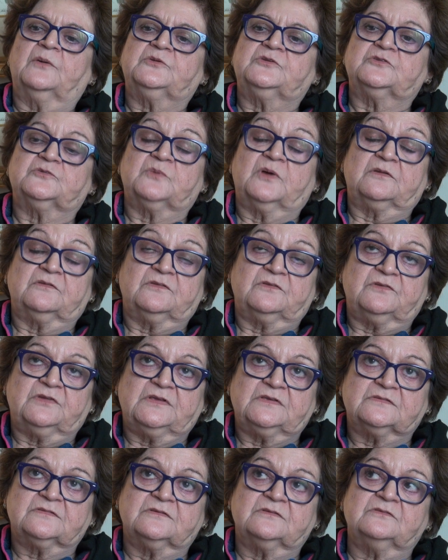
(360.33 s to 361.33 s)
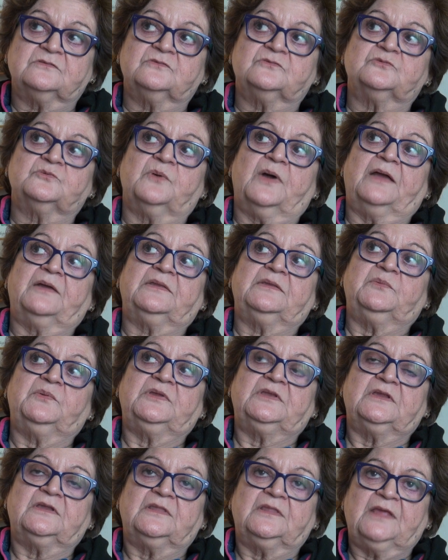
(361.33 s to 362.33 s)
which is one of the reasons why
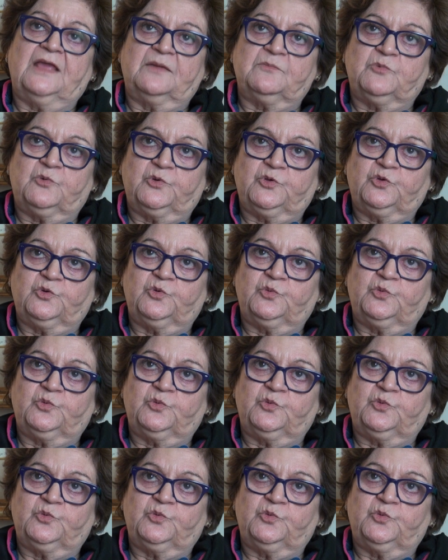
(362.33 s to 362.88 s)
we did the